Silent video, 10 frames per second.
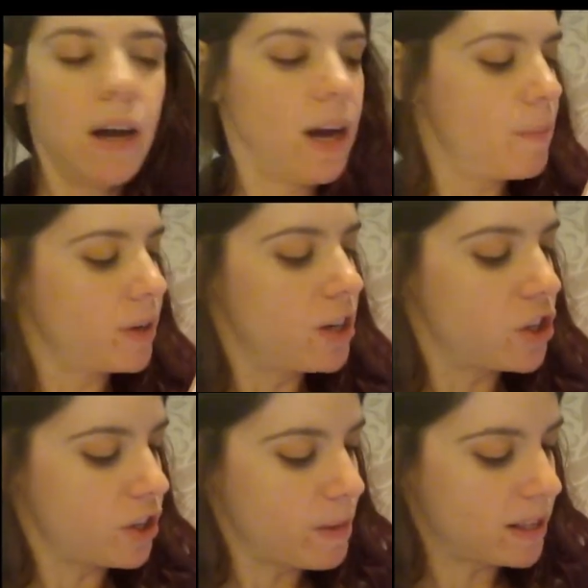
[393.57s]
I'm going to
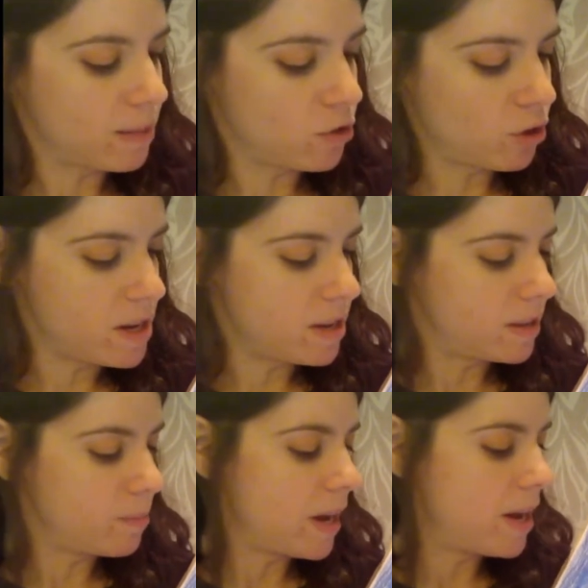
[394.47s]
just make some
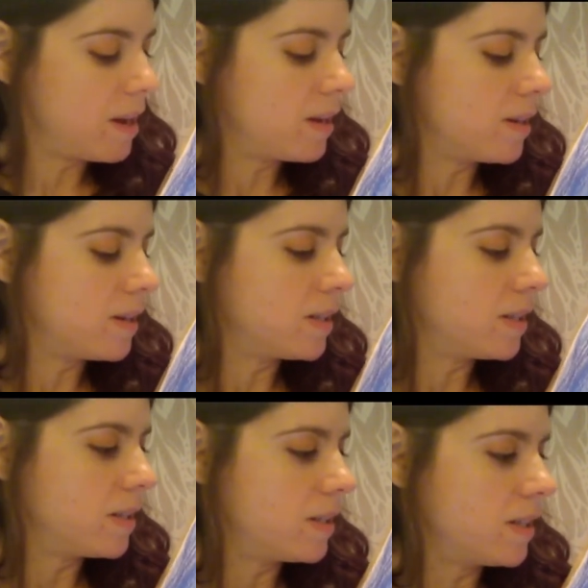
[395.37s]
trees, but
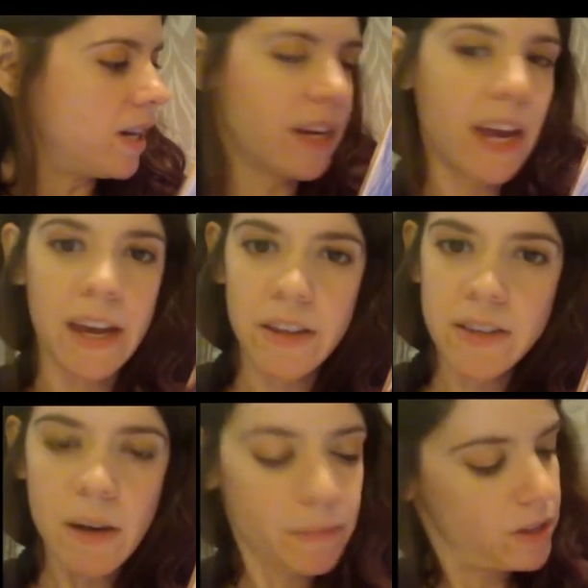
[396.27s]
again,
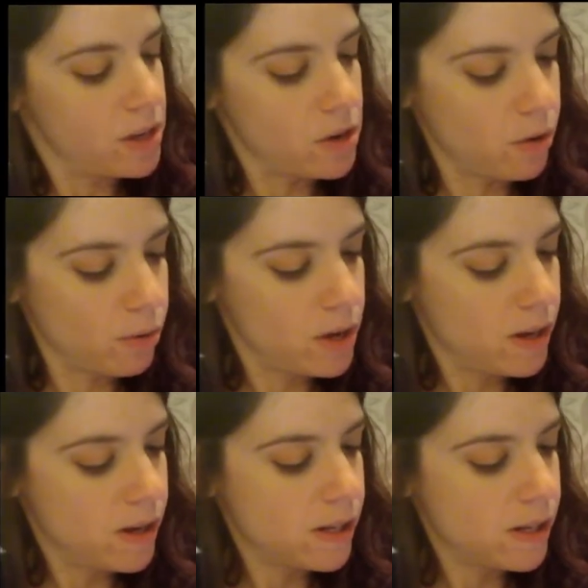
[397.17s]
it's up to you